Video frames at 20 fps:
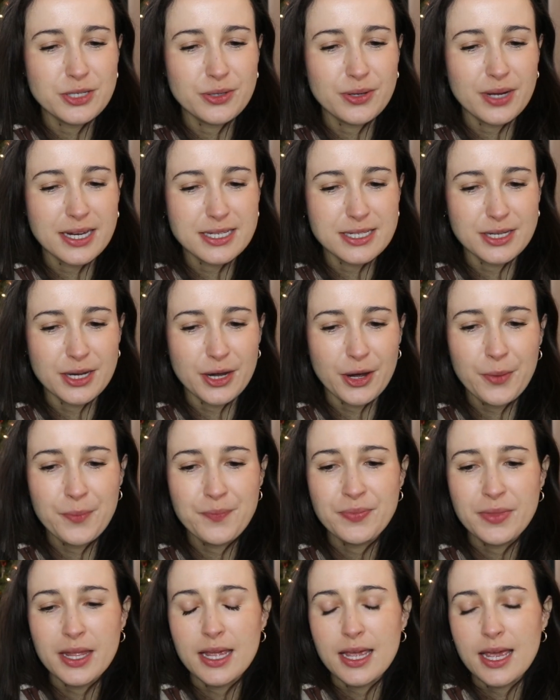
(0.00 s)
you guys know,
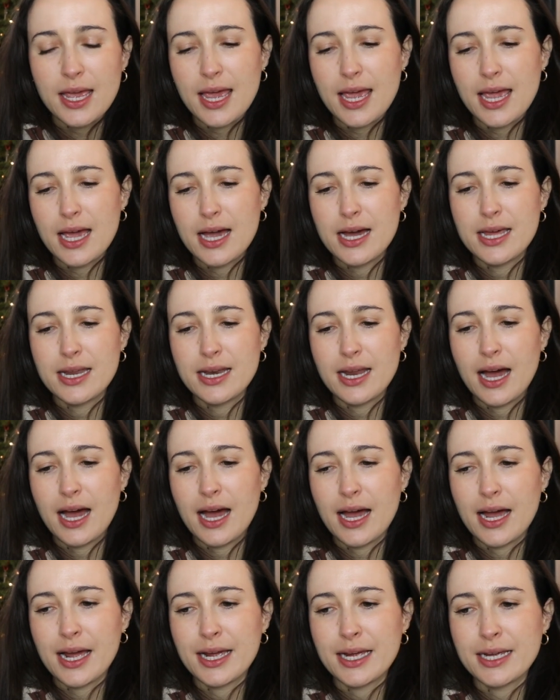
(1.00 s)
and
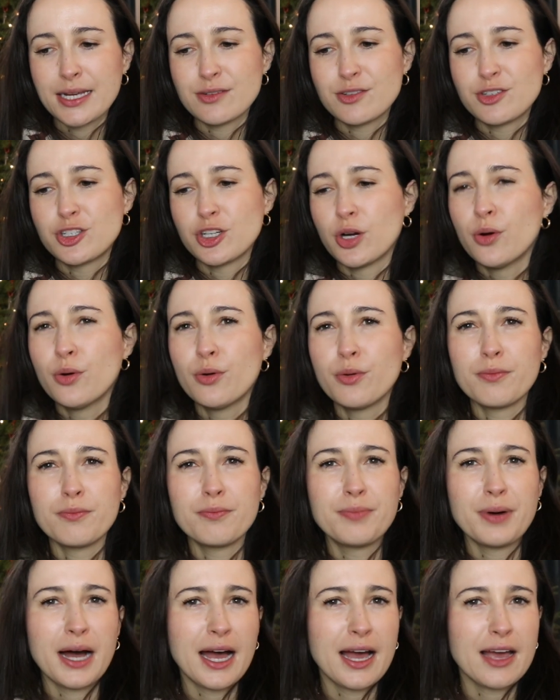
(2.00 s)
I
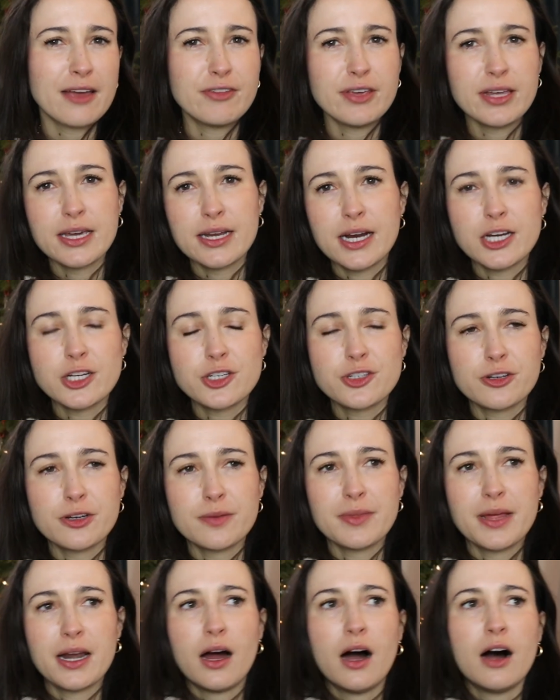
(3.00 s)
don't buy vegan ice
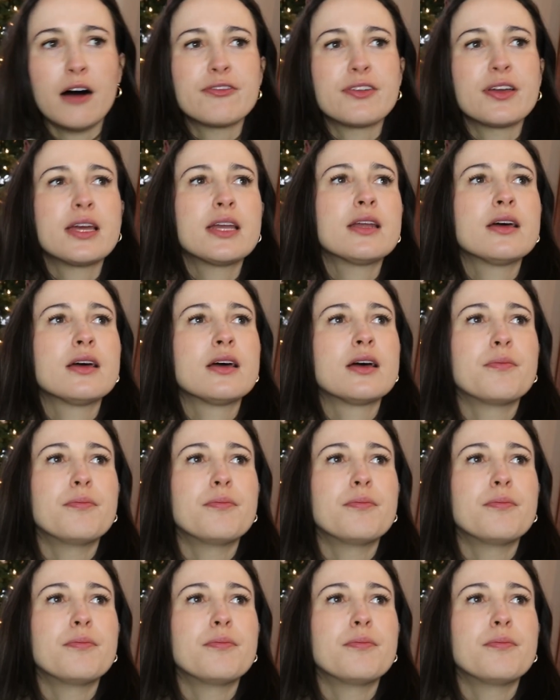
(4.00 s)
cream that often,